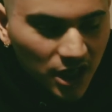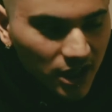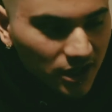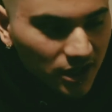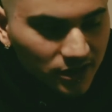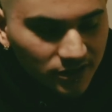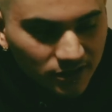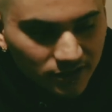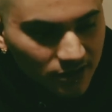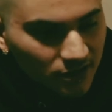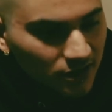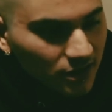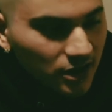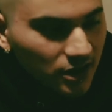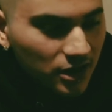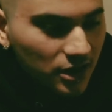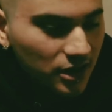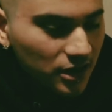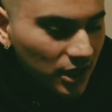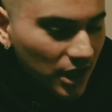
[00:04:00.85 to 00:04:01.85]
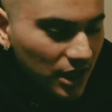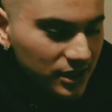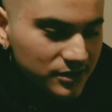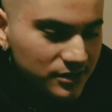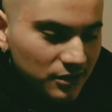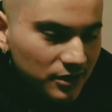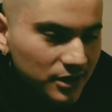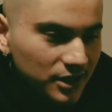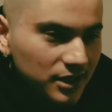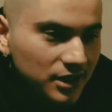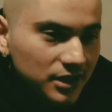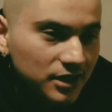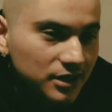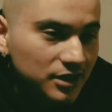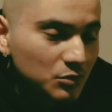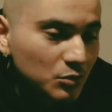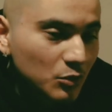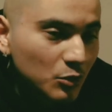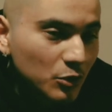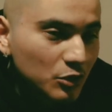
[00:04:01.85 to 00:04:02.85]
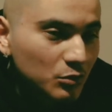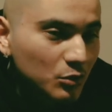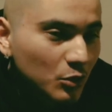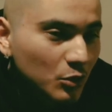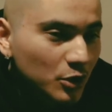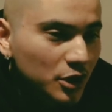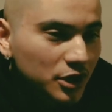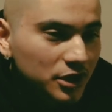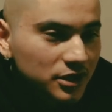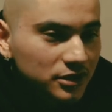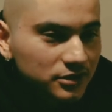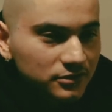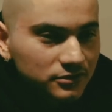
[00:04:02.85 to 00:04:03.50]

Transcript: And then I started kicking it more and more,